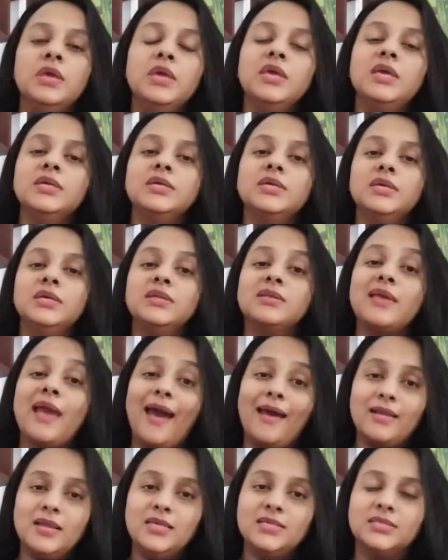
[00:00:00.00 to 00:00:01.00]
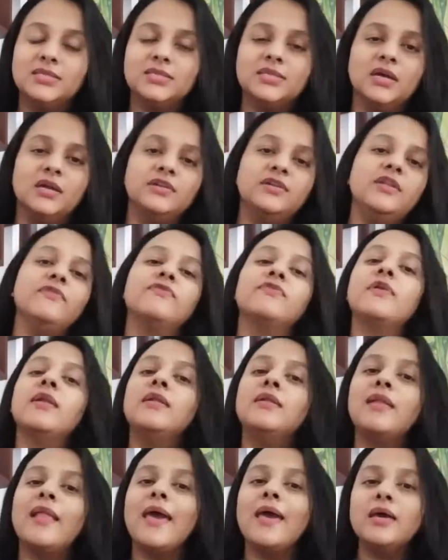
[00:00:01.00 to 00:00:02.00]
it carries uh,
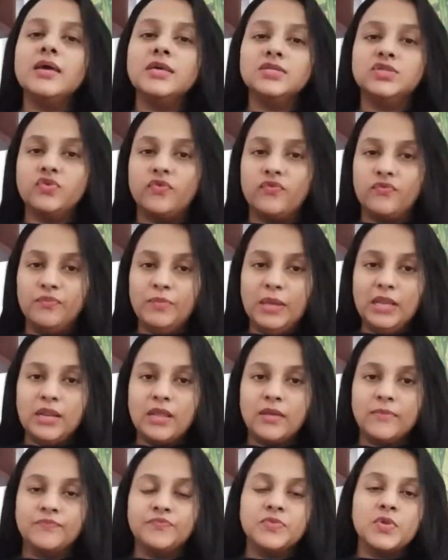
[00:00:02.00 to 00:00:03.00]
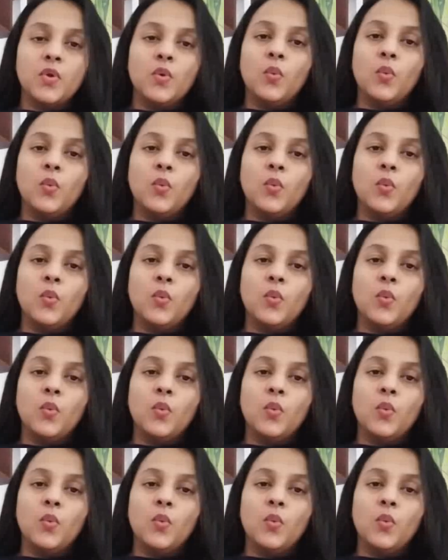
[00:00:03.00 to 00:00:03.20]
different layers of meaning